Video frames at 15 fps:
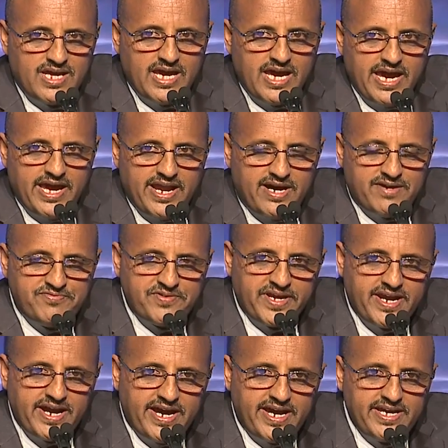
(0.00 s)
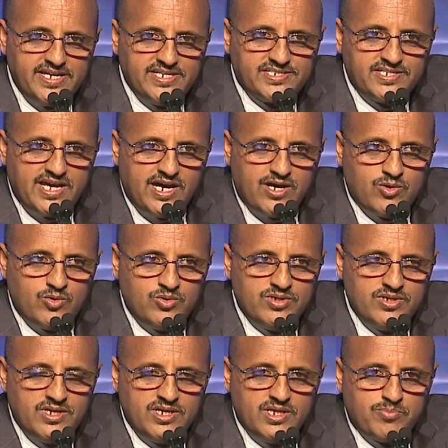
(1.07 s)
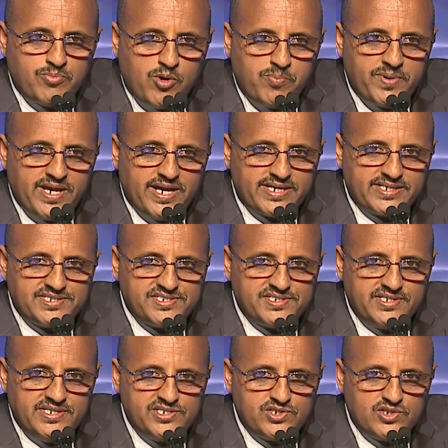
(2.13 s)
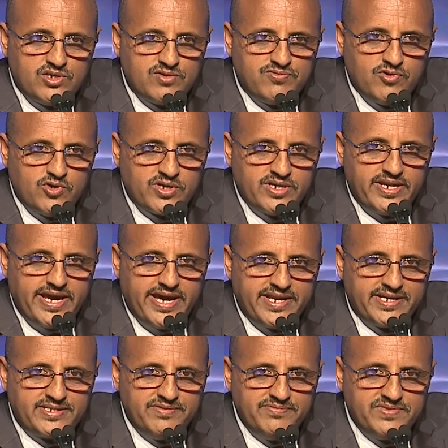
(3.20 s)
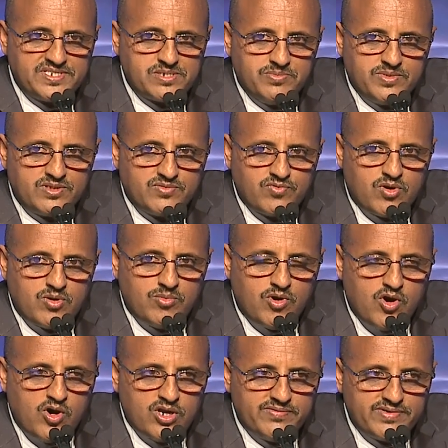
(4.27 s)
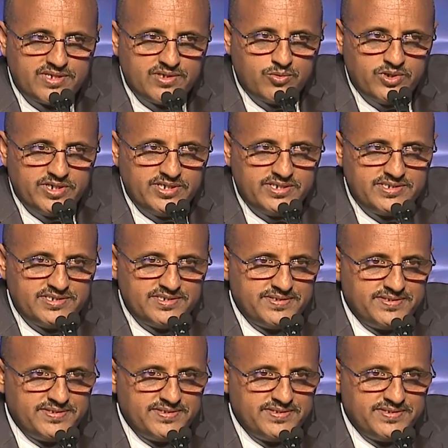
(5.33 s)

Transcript: And Africa is now the popular destination of foreign direct investment from all over the world.